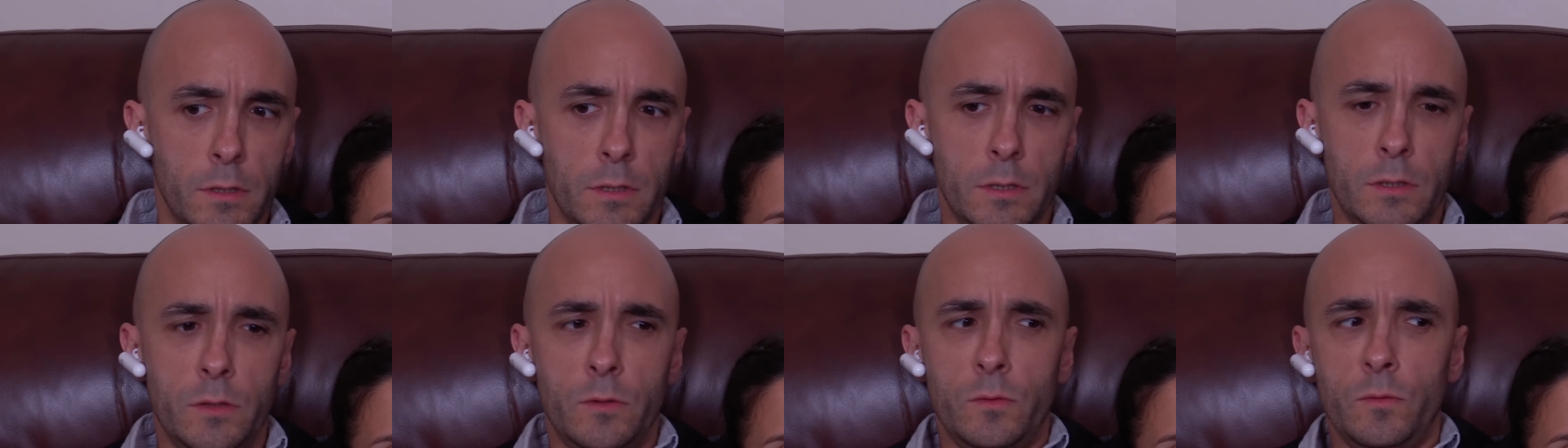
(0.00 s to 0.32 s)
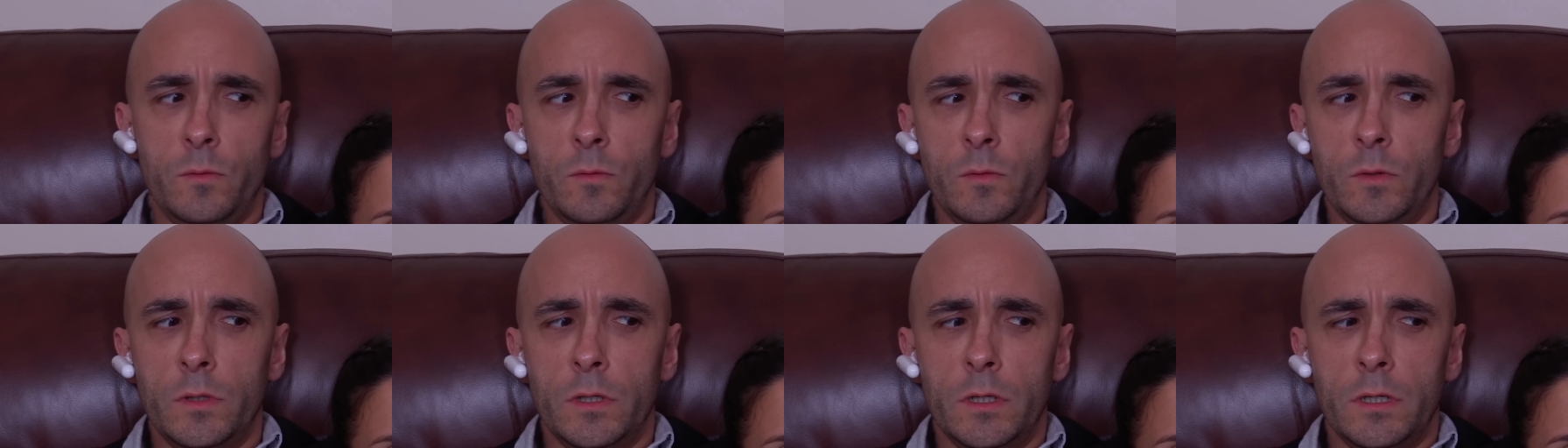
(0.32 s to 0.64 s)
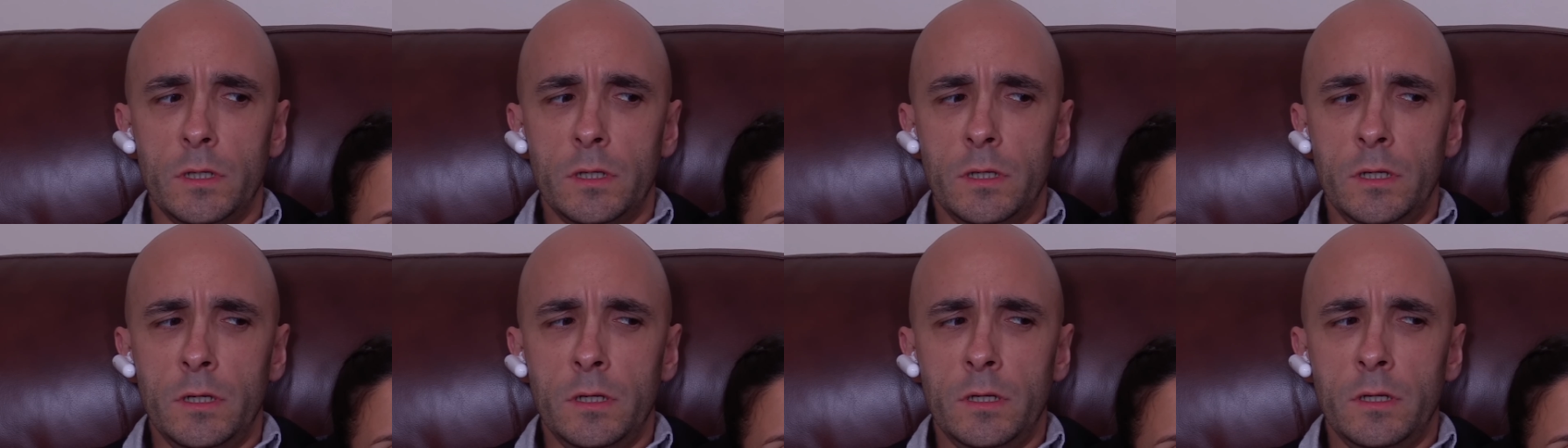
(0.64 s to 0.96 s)
you,
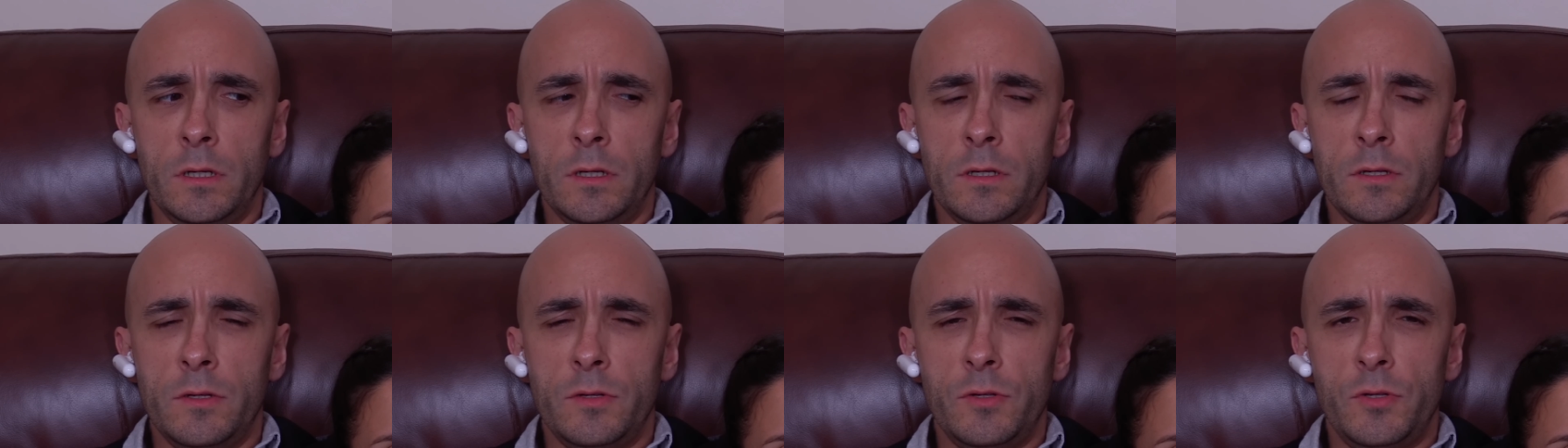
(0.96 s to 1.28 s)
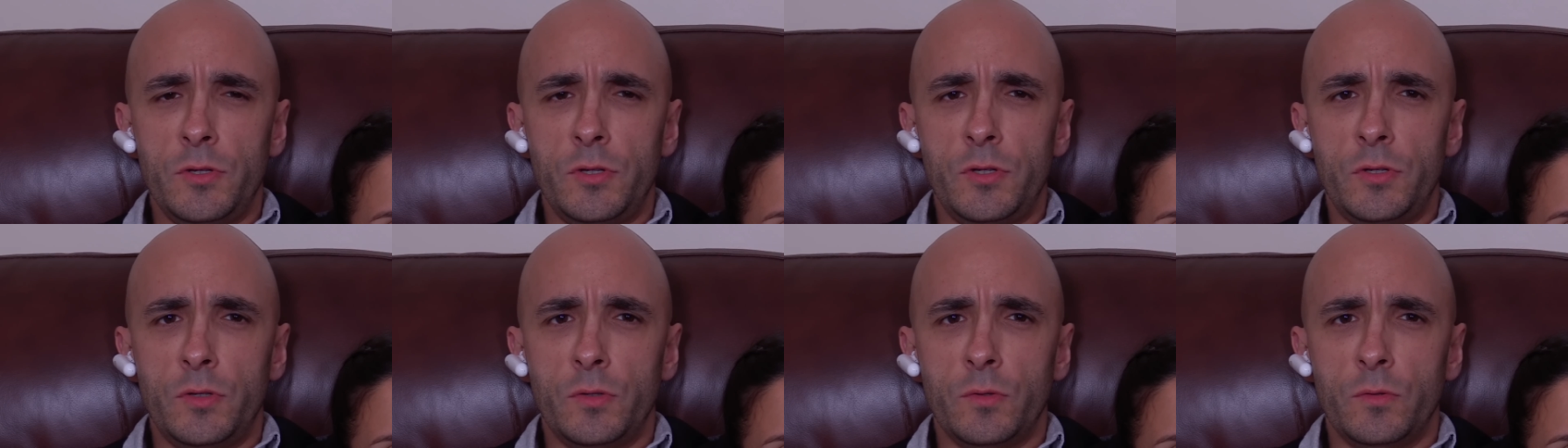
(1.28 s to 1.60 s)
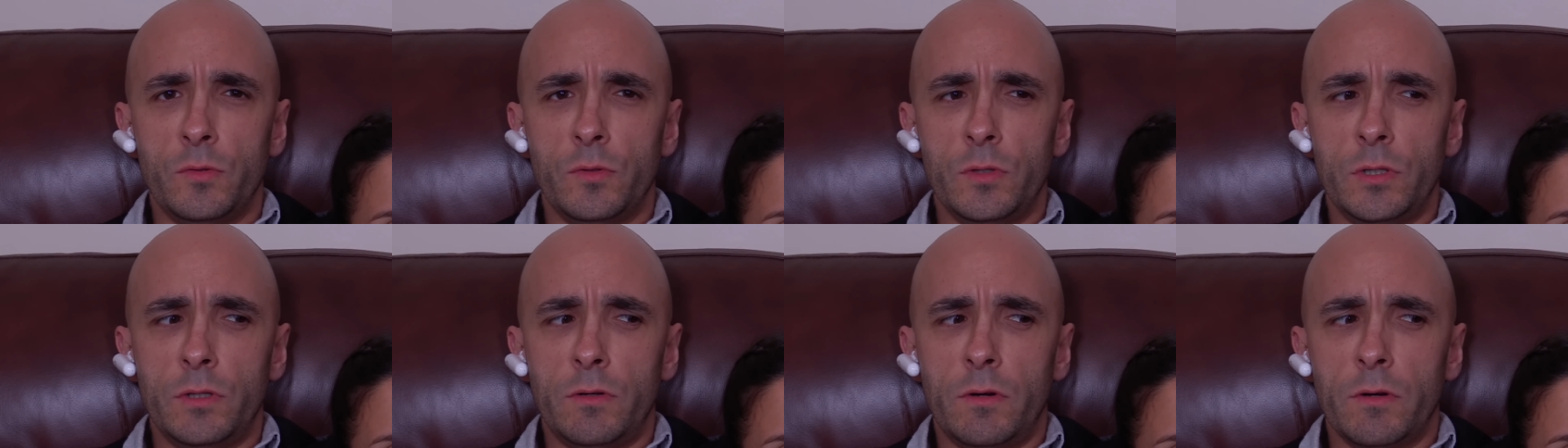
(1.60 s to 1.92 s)
uh,
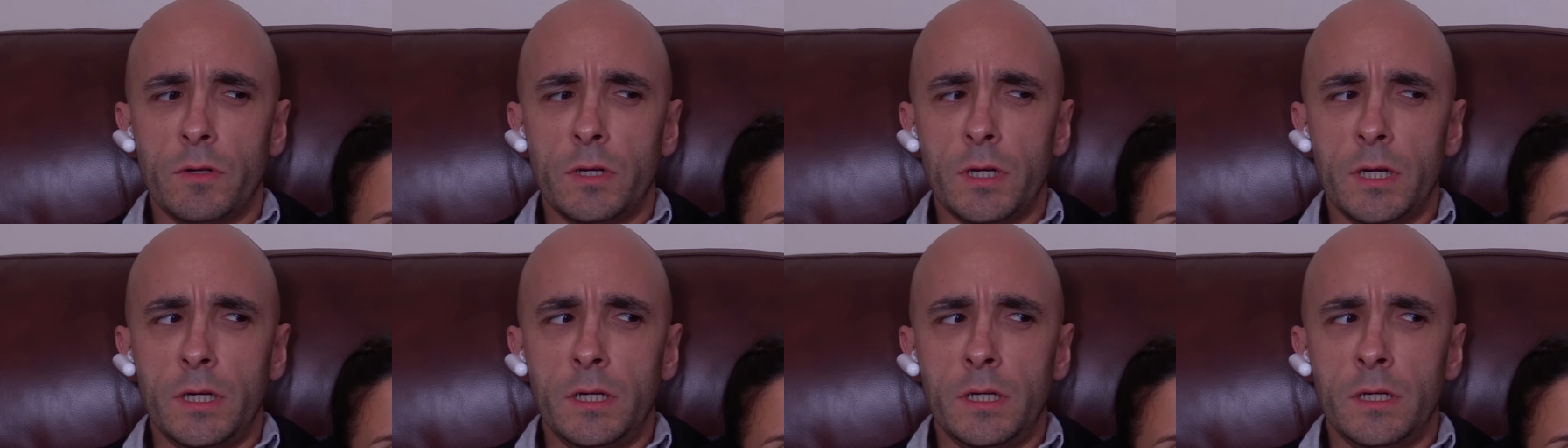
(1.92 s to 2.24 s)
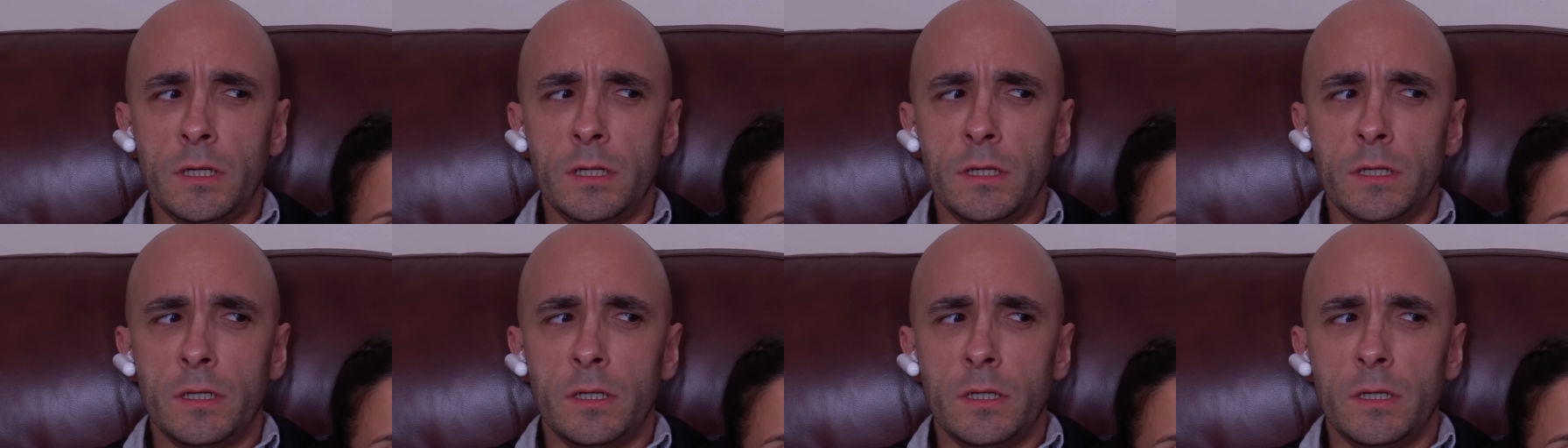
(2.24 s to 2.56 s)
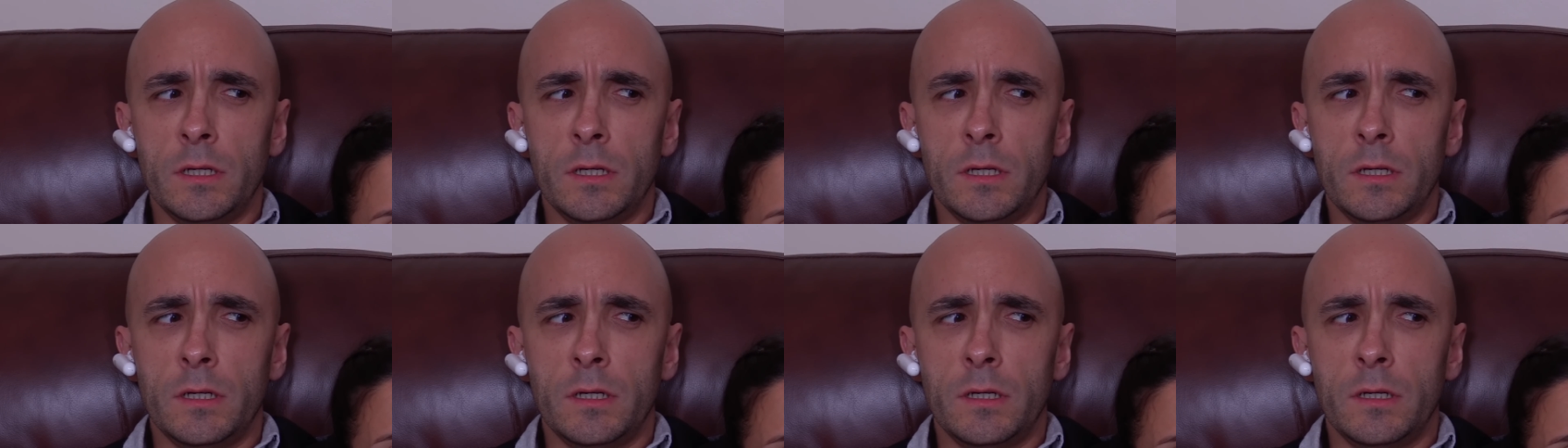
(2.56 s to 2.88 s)
sure you're okay?
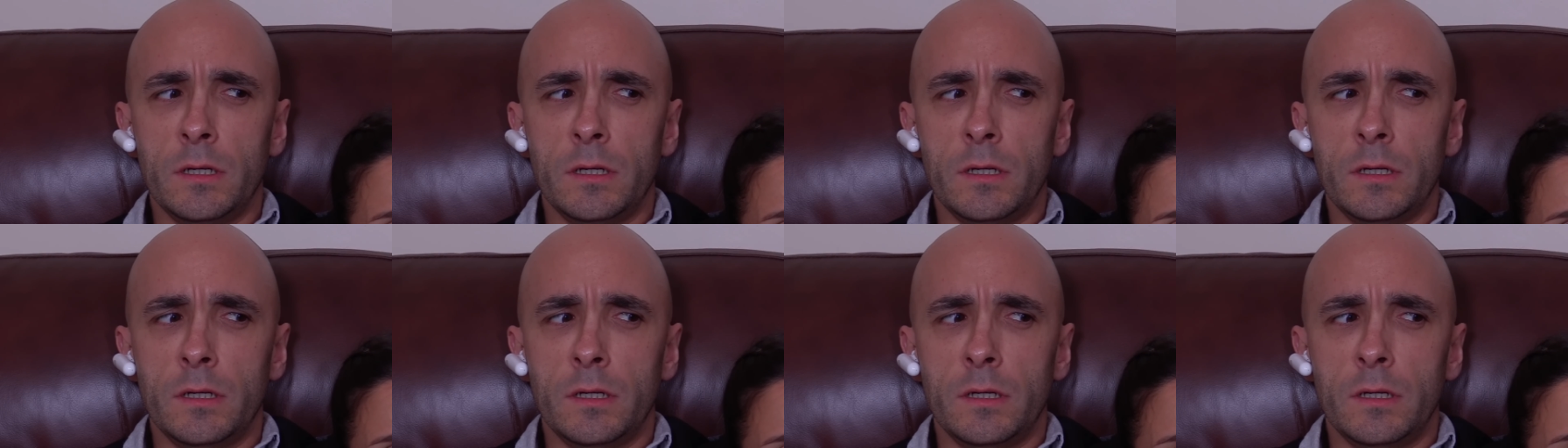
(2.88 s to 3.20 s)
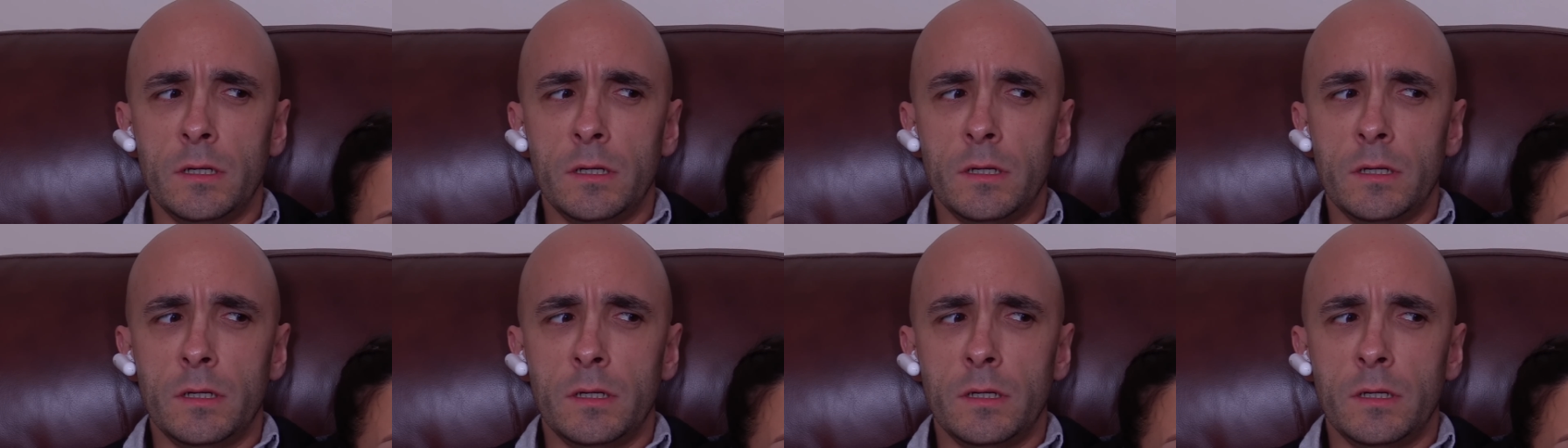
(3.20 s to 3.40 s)
Yes, I